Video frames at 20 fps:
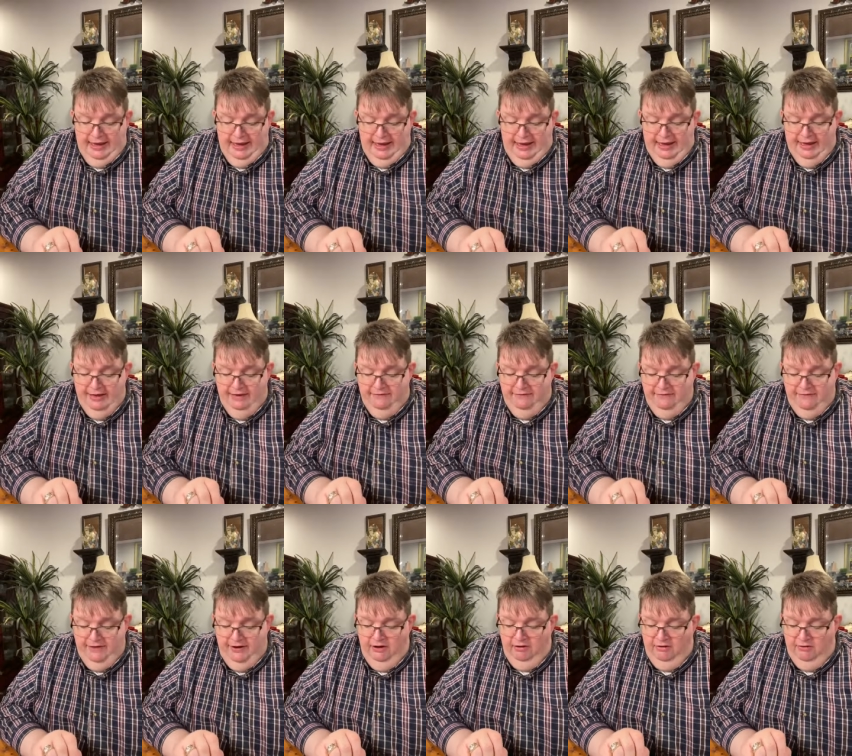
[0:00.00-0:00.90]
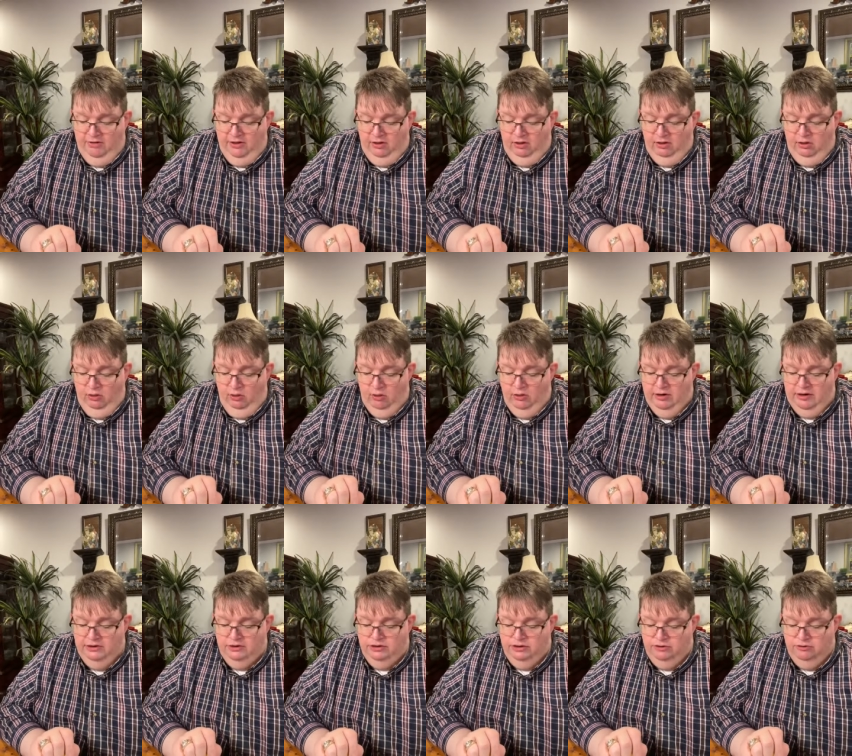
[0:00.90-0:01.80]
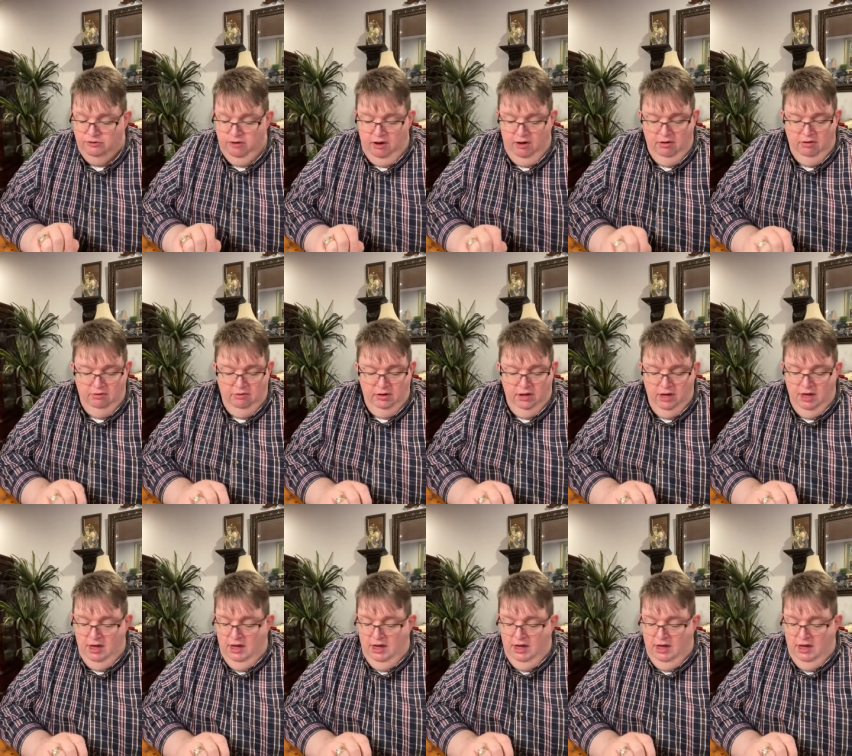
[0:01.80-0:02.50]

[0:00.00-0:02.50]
And the fear of the Lord is strong